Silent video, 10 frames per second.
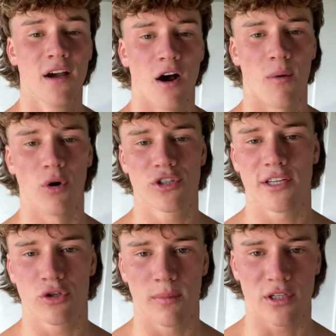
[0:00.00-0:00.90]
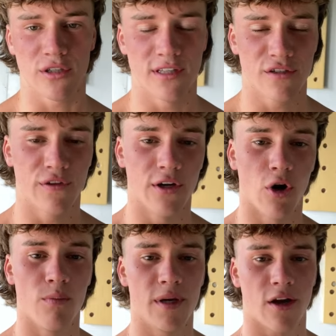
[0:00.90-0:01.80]
I won't say too much in this
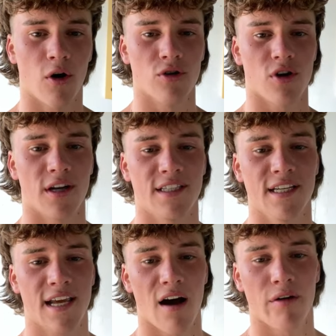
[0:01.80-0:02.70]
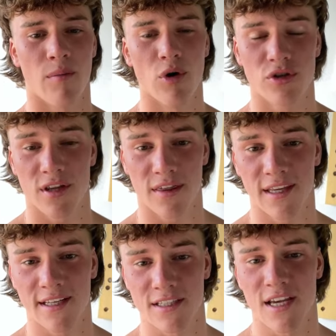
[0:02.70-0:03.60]
video because I did cover most of the
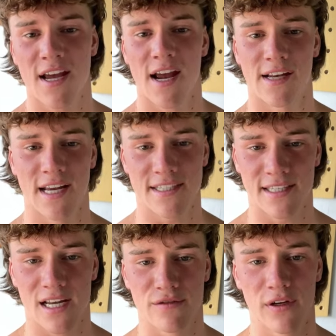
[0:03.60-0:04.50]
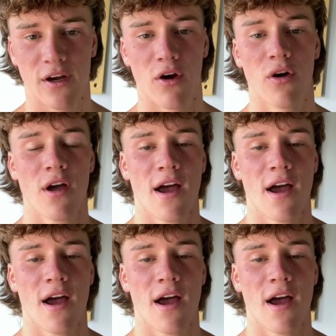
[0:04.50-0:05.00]
things in yesterday's video.